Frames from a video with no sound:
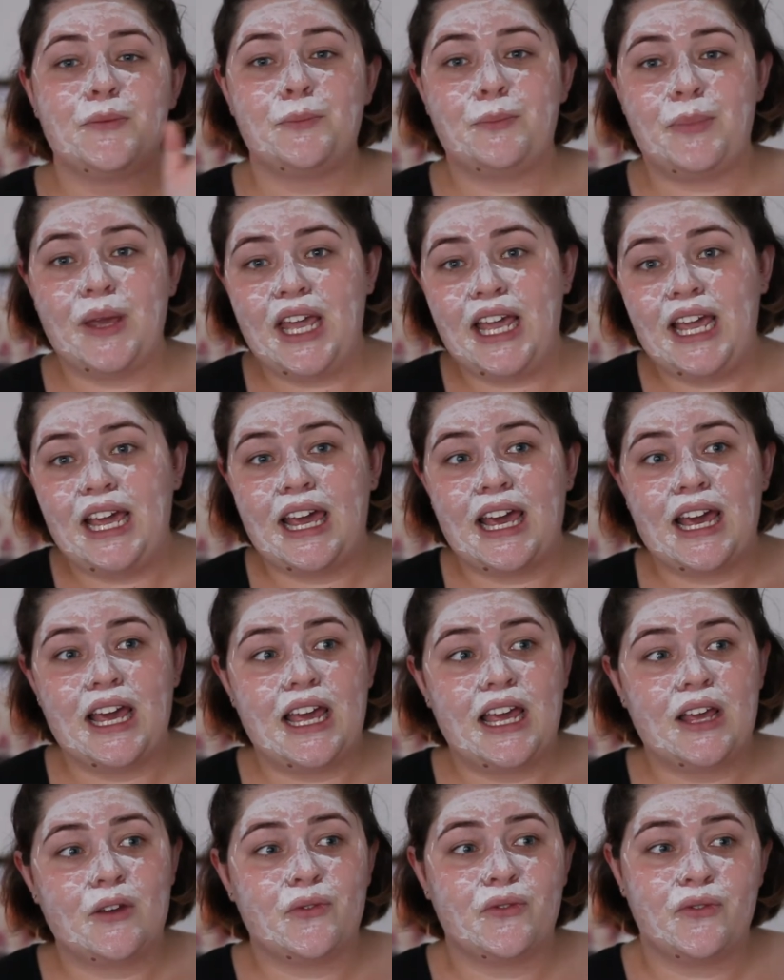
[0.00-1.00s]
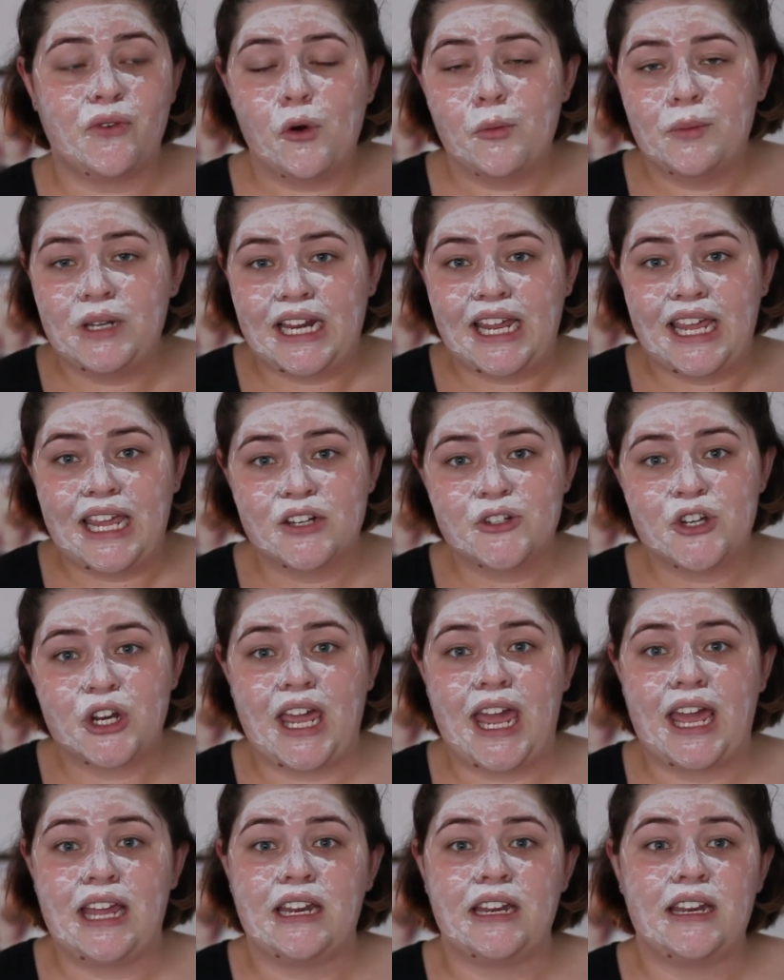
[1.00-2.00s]
be formally
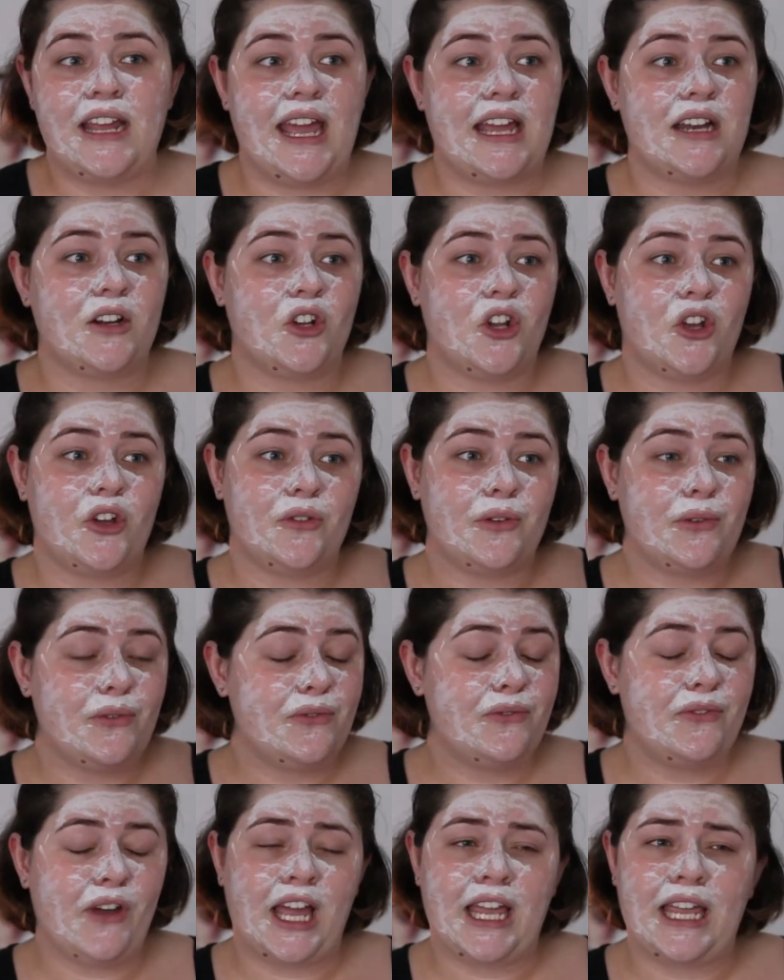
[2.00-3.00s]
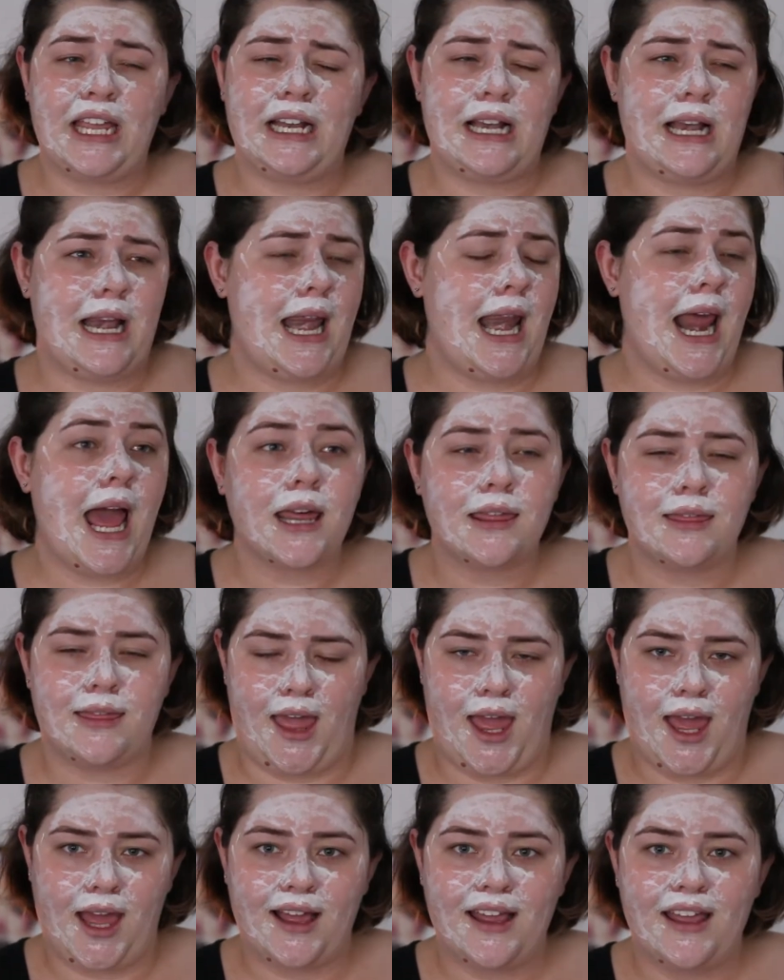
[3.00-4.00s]
educated and learn fucking
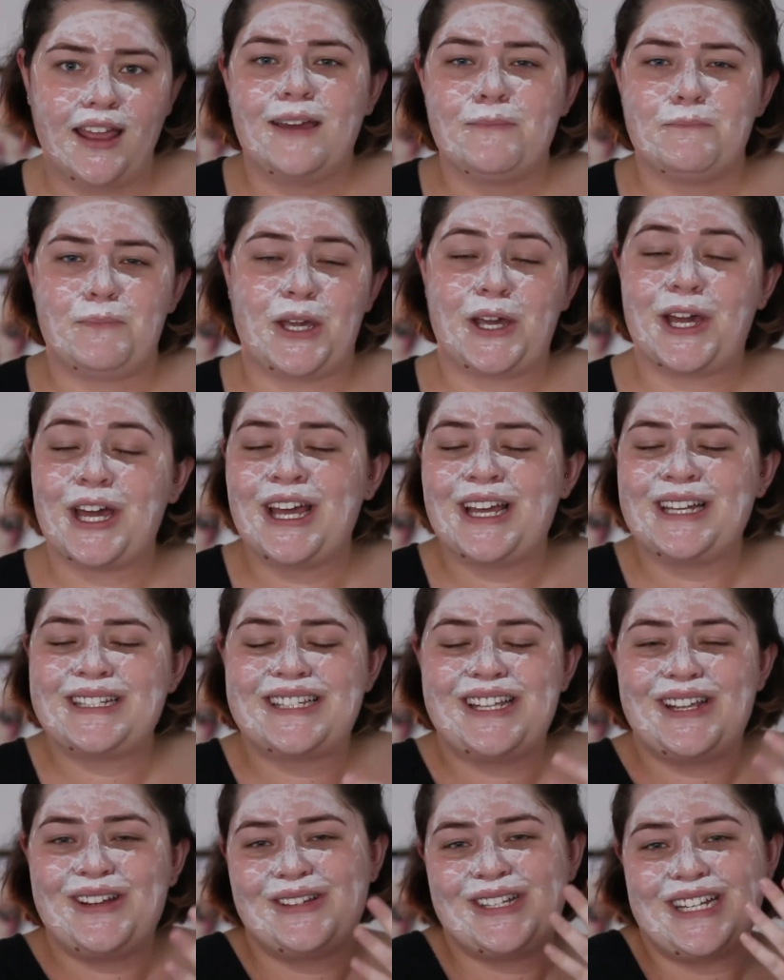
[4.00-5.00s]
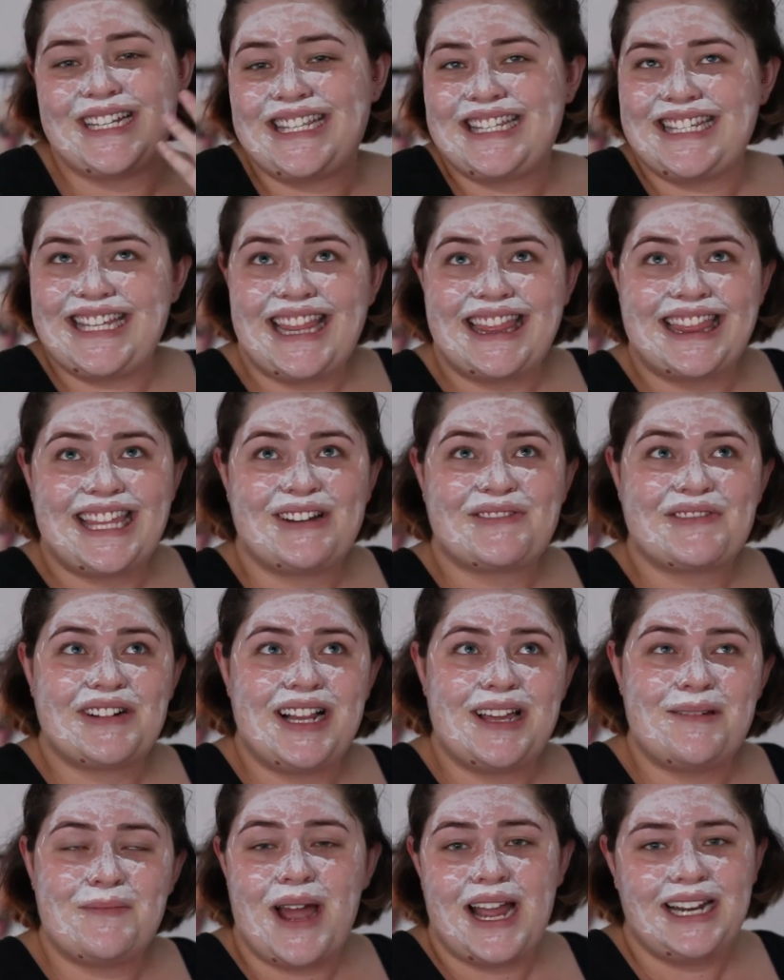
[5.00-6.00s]
nothing because you just sit there
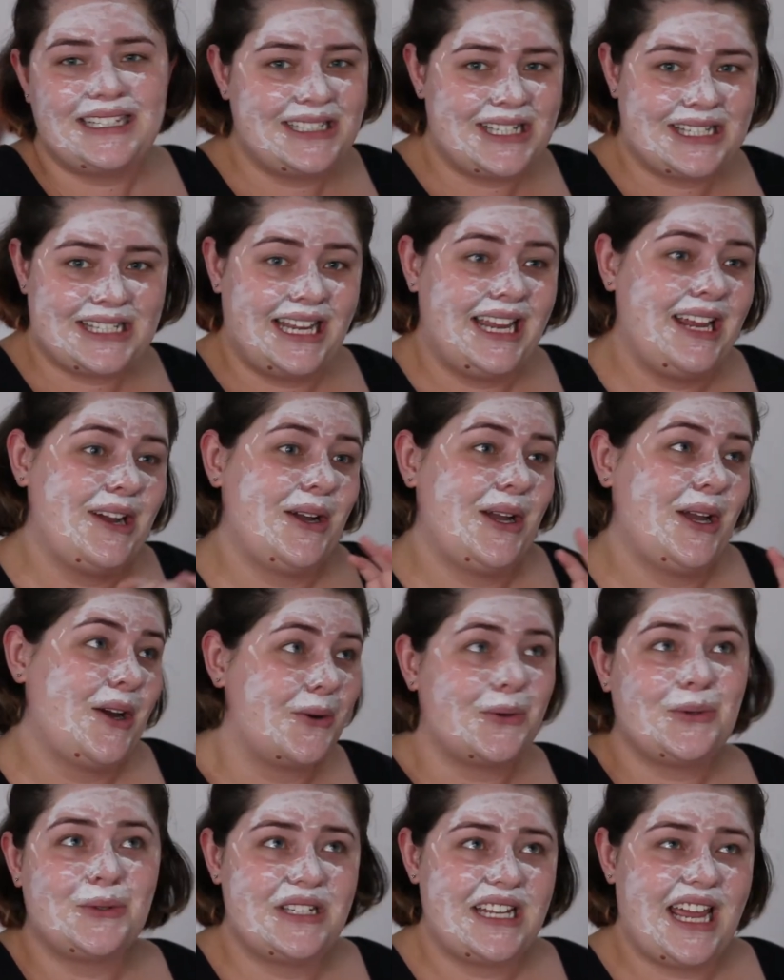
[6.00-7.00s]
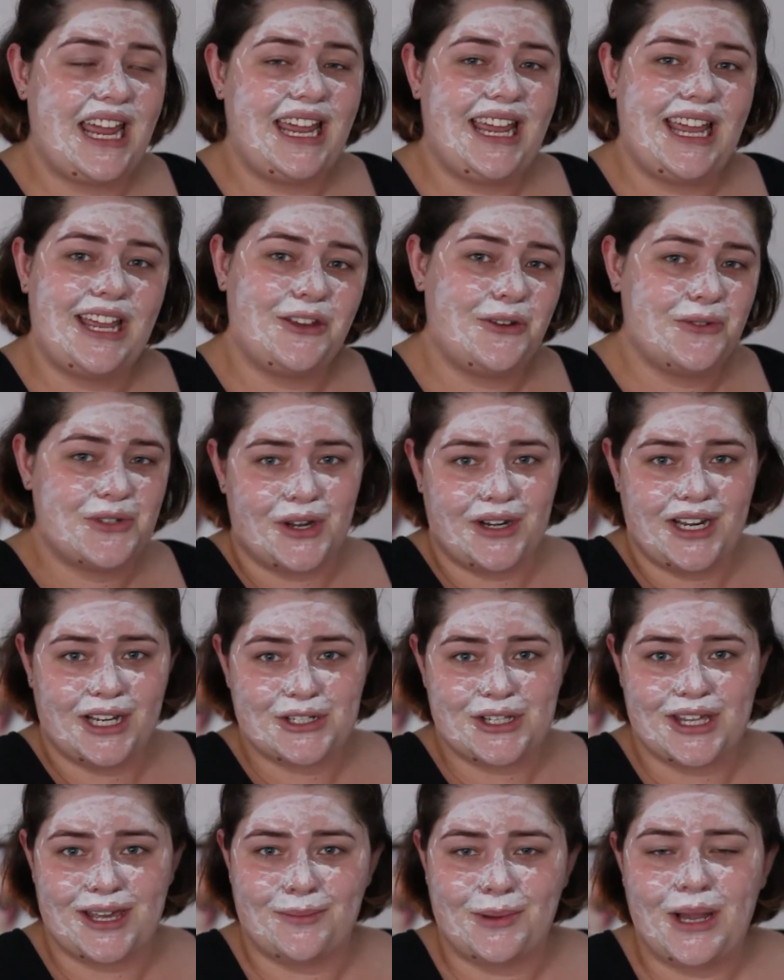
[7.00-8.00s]
really mindlessly all day and you don't
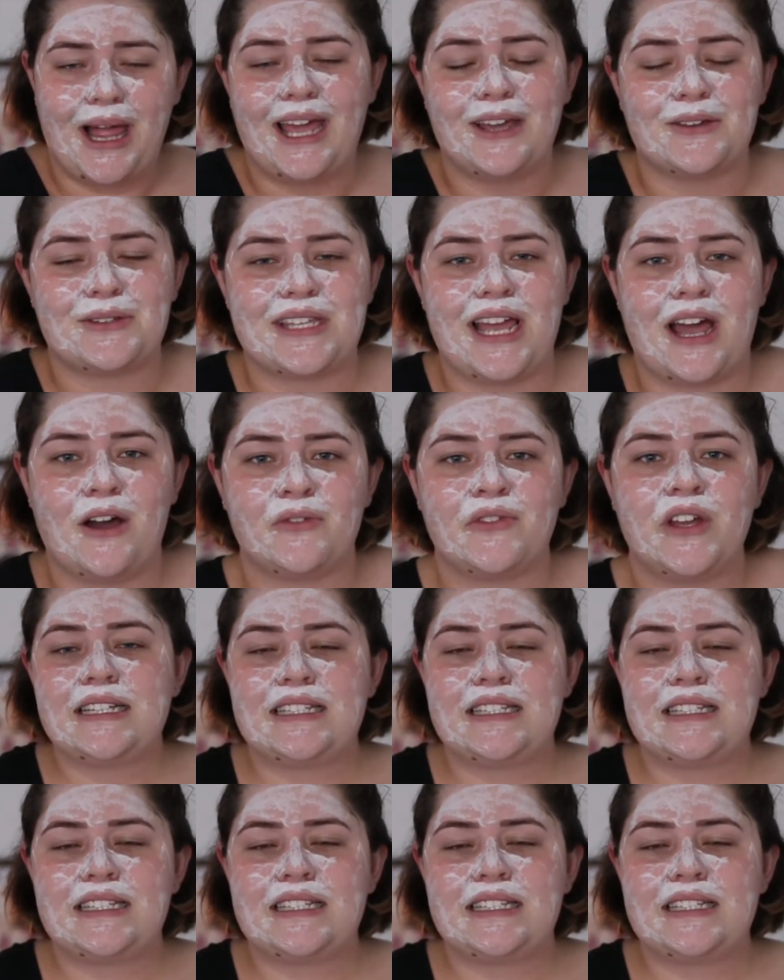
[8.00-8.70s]
actually apply yourself.